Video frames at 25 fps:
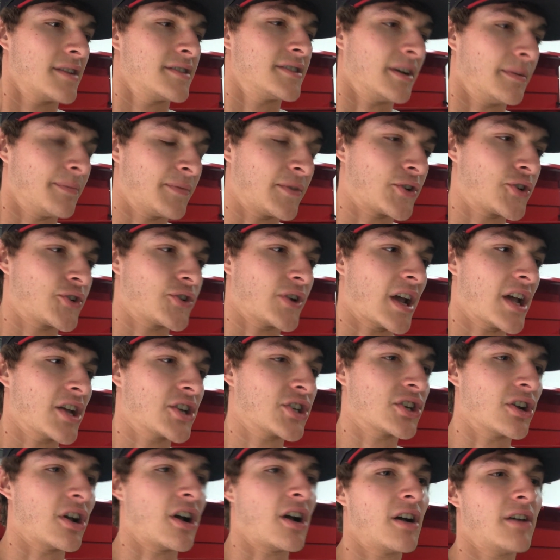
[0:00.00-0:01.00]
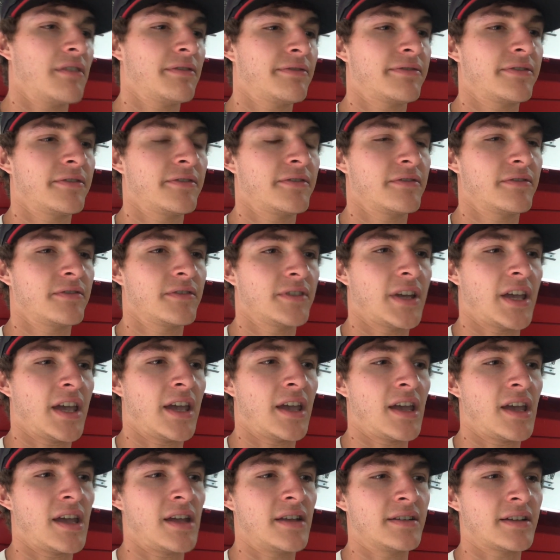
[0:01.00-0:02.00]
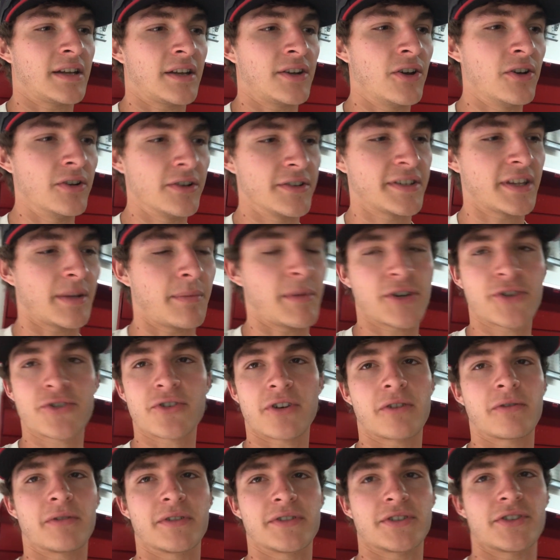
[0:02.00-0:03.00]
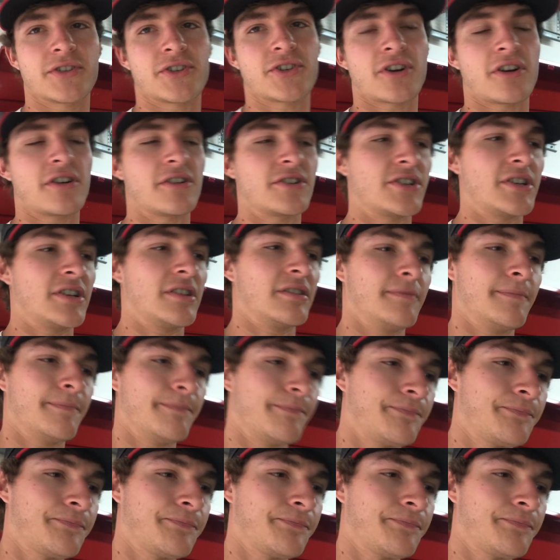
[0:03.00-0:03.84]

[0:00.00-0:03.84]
Dumped the trash off and I noticed that my truck wasn't charging.